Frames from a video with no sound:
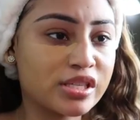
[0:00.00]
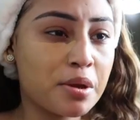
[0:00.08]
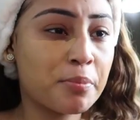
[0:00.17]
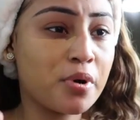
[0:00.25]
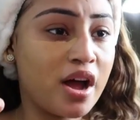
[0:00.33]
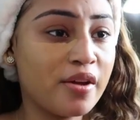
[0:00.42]

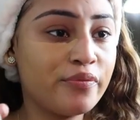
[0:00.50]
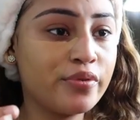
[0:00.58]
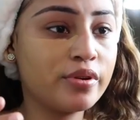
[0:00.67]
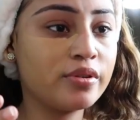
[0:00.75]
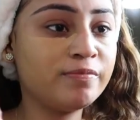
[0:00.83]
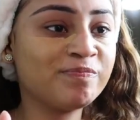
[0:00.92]
example, I
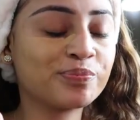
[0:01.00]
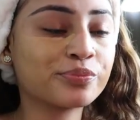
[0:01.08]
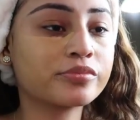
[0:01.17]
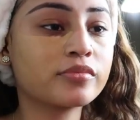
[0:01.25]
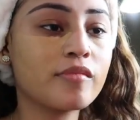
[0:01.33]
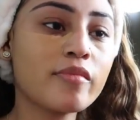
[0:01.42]
feel
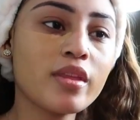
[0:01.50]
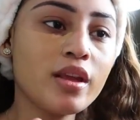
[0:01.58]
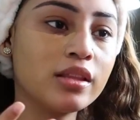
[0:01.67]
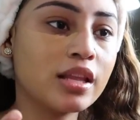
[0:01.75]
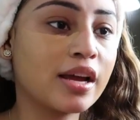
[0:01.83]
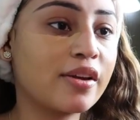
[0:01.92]

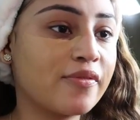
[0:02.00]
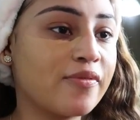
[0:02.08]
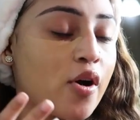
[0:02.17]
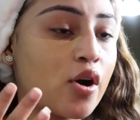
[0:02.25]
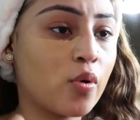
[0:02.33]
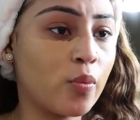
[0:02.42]
like
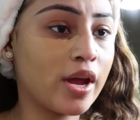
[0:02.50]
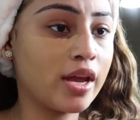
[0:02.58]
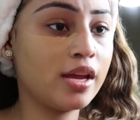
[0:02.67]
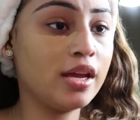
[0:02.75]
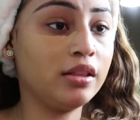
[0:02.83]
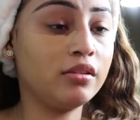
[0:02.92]
far
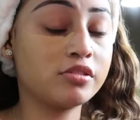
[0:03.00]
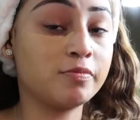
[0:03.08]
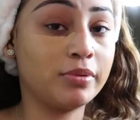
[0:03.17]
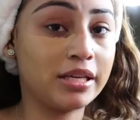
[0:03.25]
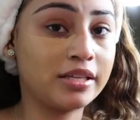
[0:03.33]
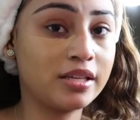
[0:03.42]
away it looks
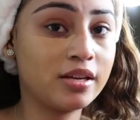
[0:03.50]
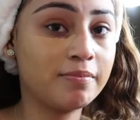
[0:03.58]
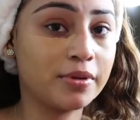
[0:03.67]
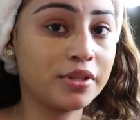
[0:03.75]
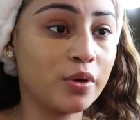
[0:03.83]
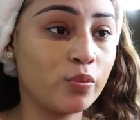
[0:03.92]
blended,
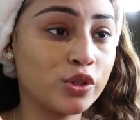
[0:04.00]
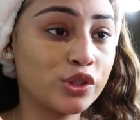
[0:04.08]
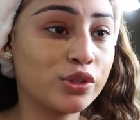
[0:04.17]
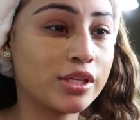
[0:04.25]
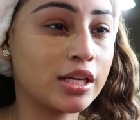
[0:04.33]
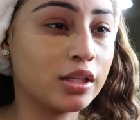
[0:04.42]
but then
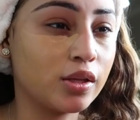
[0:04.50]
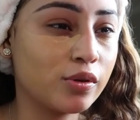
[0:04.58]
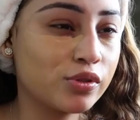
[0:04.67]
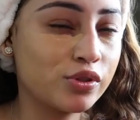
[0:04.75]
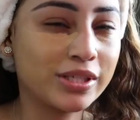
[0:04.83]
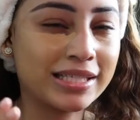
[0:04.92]
once you get
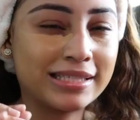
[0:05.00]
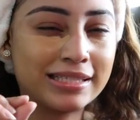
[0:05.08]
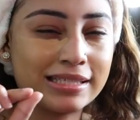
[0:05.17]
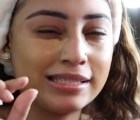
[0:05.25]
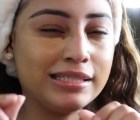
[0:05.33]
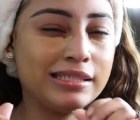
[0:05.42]
close, you can
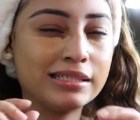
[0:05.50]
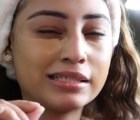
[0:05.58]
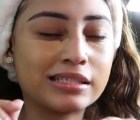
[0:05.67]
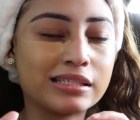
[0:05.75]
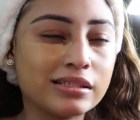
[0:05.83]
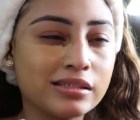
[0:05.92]
see
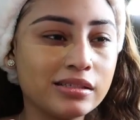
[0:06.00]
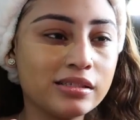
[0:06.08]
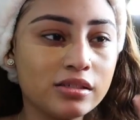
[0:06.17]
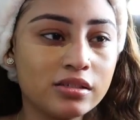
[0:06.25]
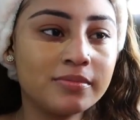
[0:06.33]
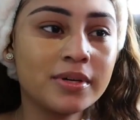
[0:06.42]
a
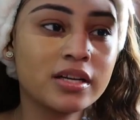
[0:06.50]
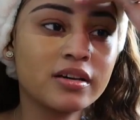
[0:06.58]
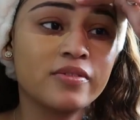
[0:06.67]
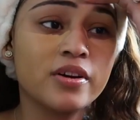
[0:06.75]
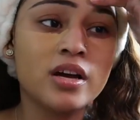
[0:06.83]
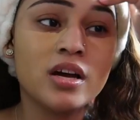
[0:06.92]
little bit
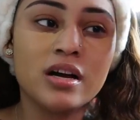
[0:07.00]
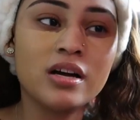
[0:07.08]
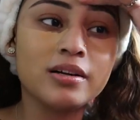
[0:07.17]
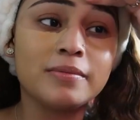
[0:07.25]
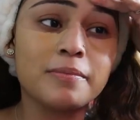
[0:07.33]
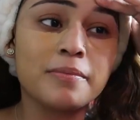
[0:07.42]
of
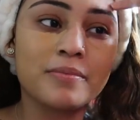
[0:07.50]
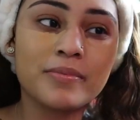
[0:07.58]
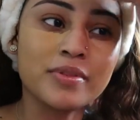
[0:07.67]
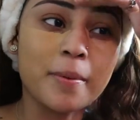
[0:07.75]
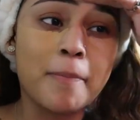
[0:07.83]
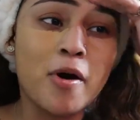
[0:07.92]

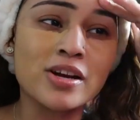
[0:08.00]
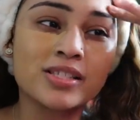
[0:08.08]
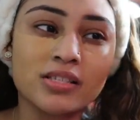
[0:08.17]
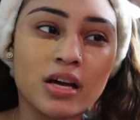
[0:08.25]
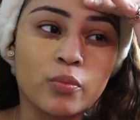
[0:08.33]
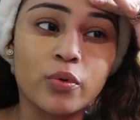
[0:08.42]
the
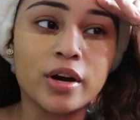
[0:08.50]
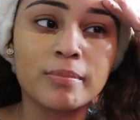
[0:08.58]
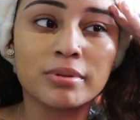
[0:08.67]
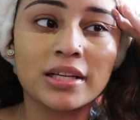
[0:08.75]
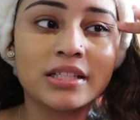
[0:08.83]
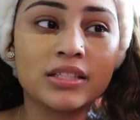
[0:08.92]
parts that
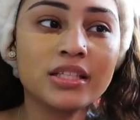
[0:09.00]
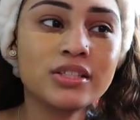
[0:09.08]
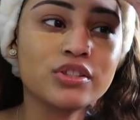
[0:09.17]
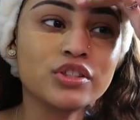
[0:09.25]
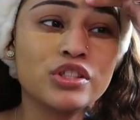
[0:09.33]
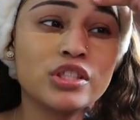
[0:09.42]
weren't blended. So